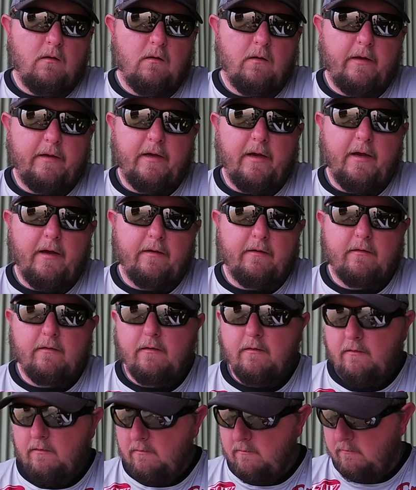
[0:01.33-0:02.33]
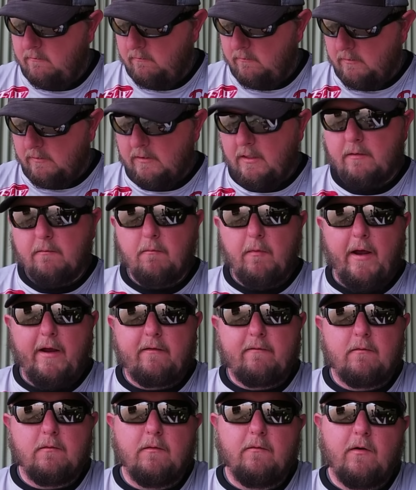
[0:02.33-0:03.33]
Hey guys, just getting back
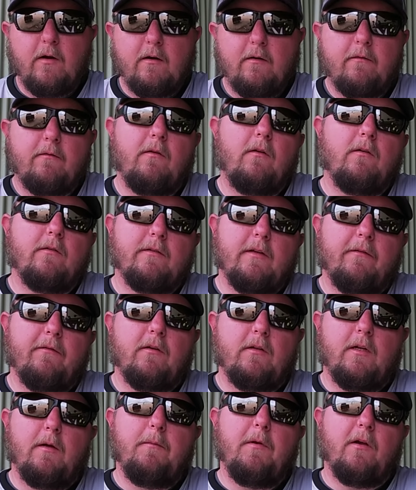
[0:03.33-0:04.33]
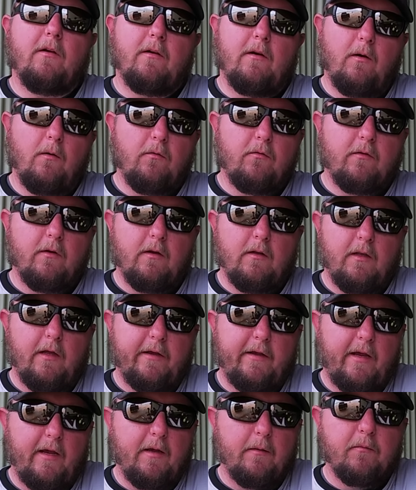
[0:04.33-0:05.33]
from the very first FLW Costa on
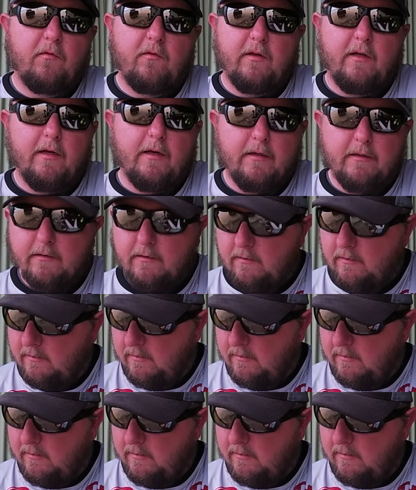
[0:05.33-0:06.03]
Lake Amistad.